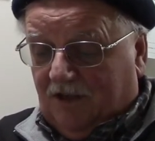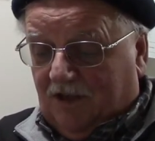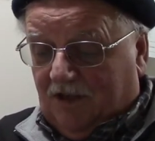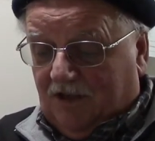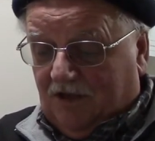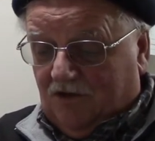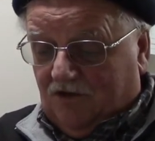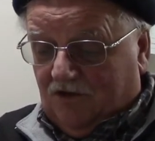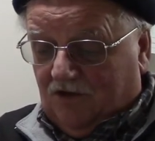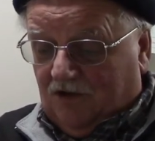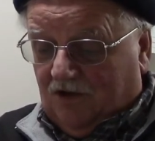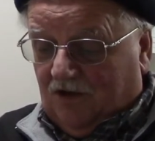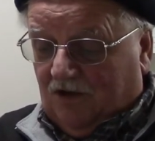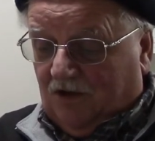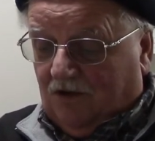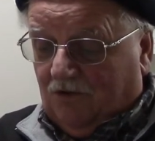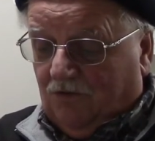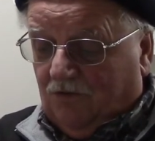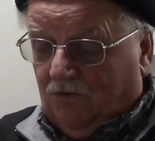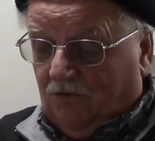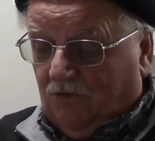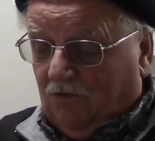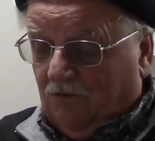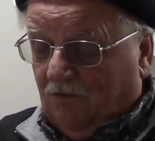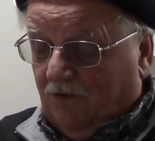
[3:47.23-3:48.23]
the engine in
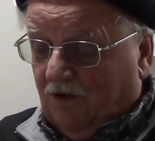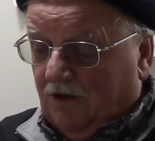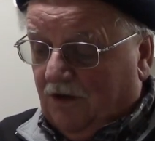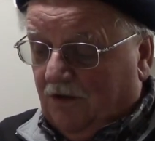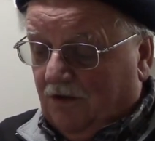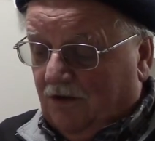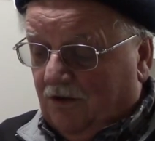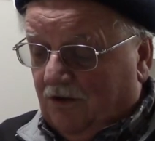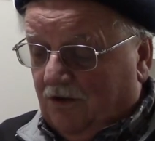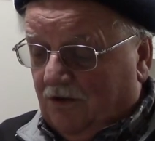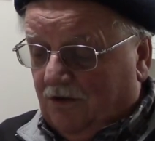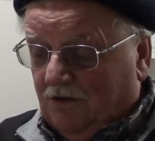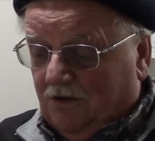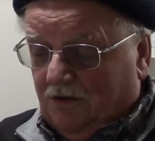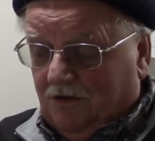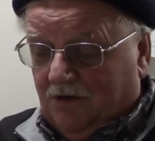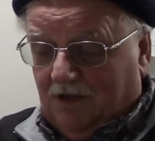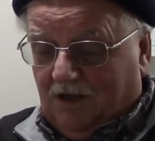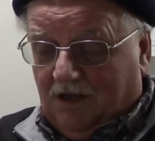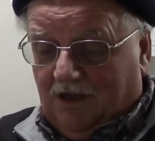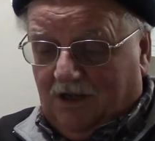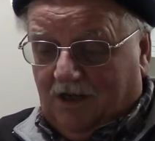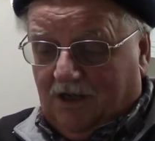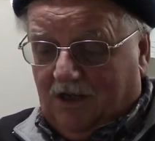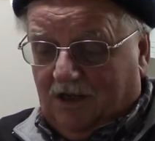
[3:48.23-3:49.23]
cold weather,
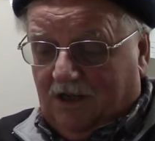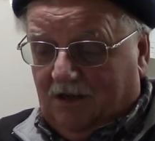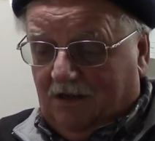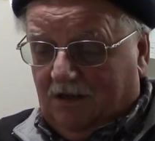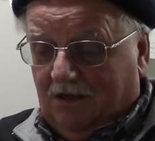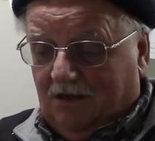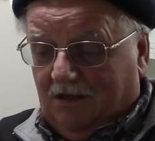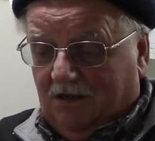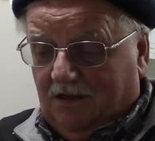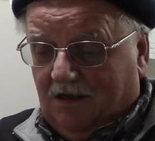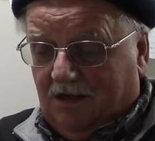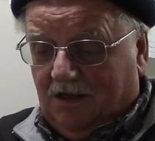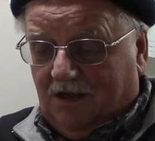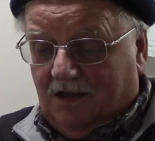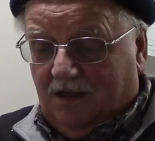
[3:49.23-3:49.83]
and